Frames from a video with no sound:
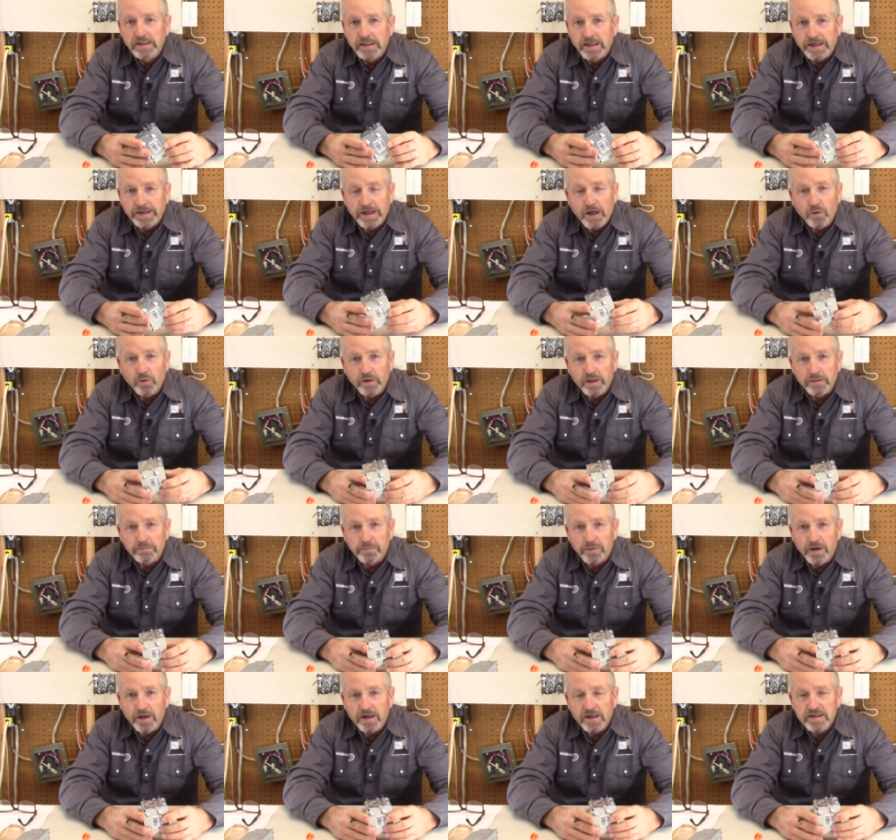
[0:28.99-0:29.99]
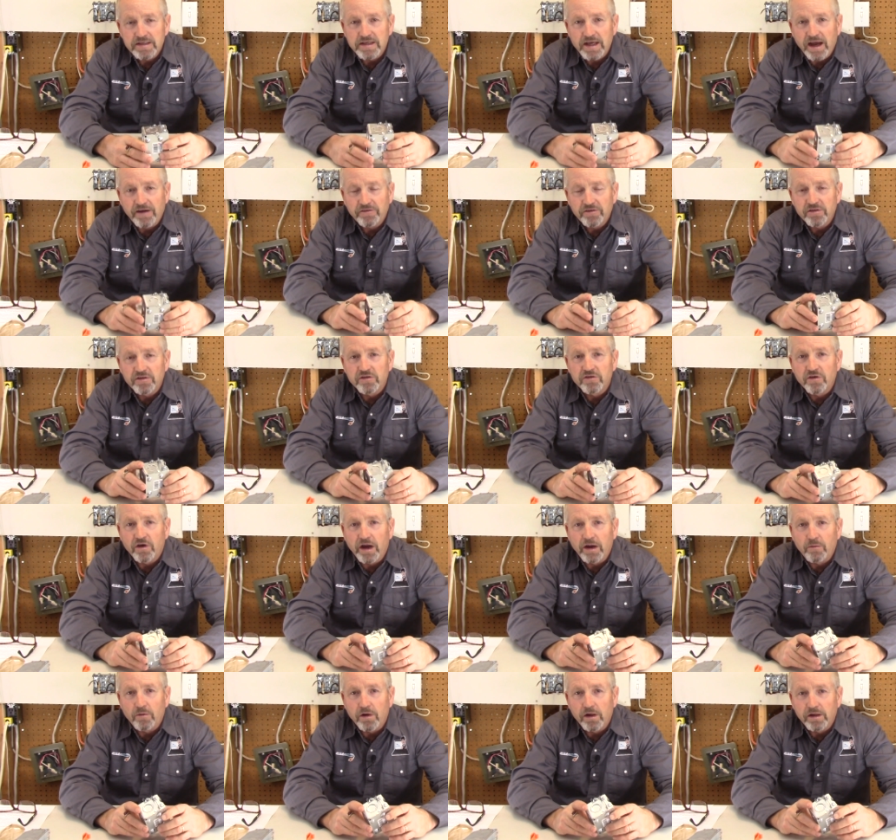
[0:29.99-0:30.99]
an outlet box after the
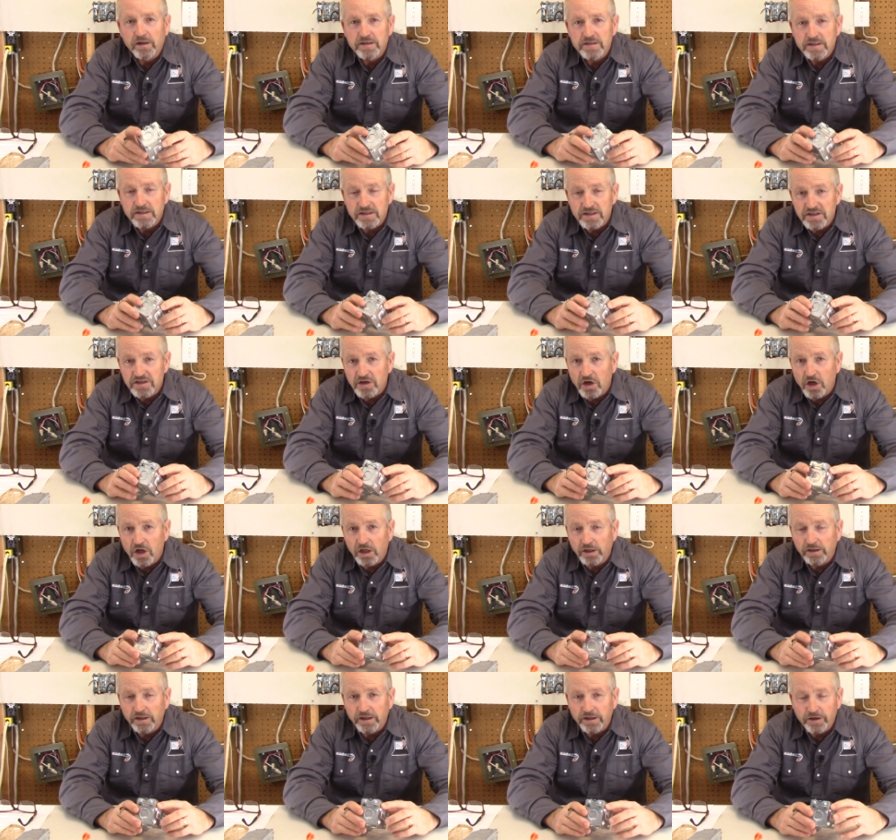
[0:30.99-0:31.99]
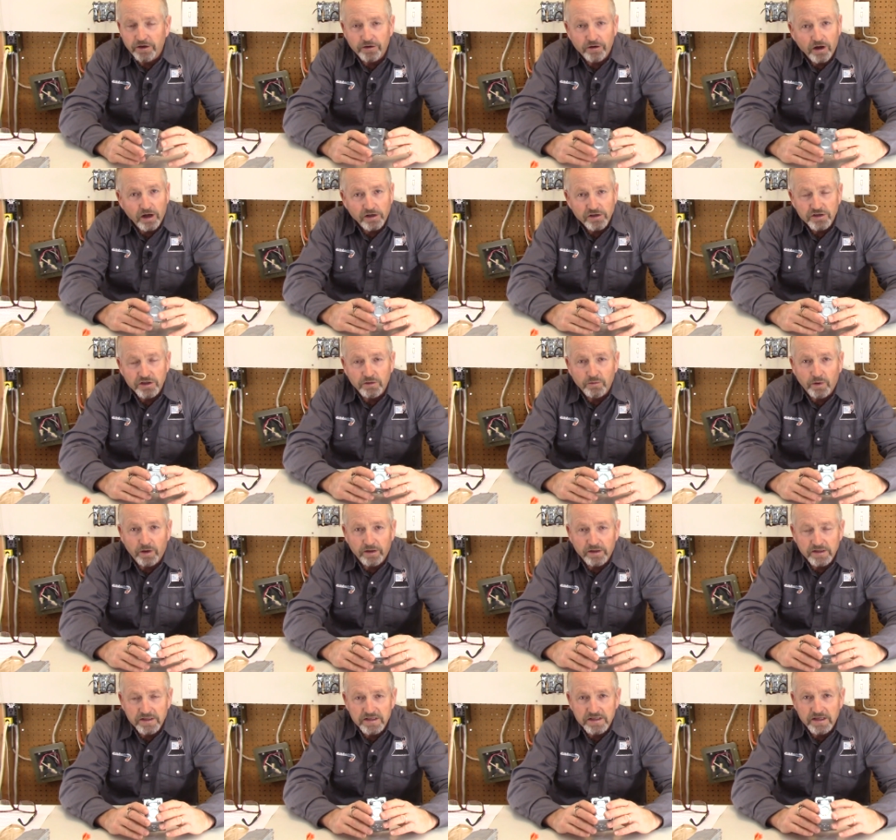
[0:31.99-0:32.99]
drywall is installed and you're not sure where
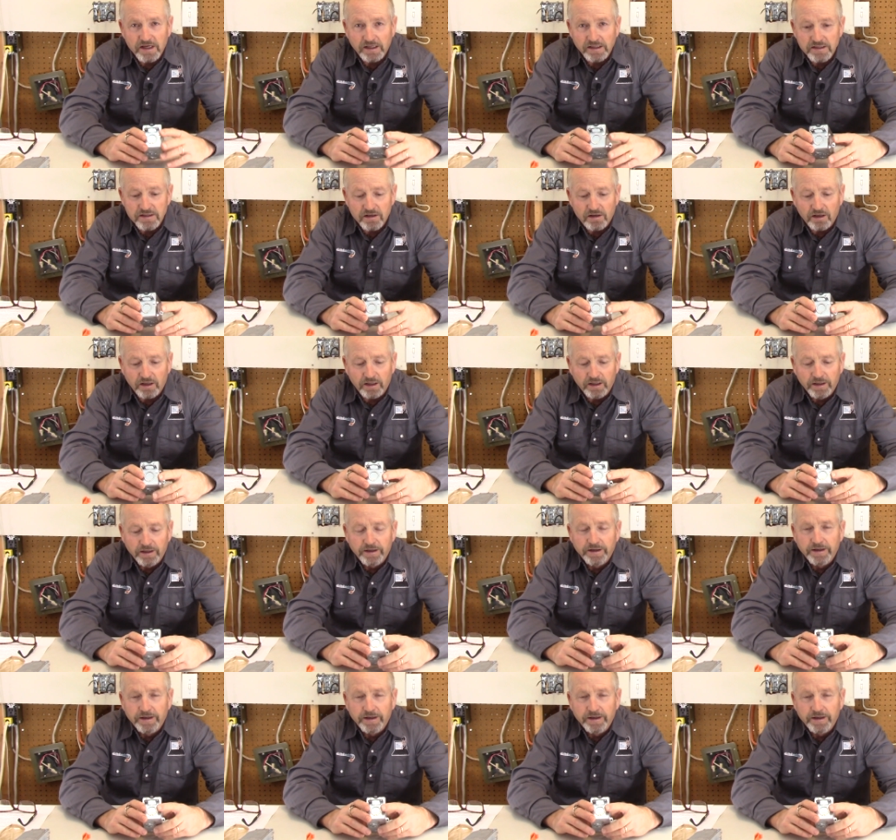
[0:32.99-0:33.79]
the studs are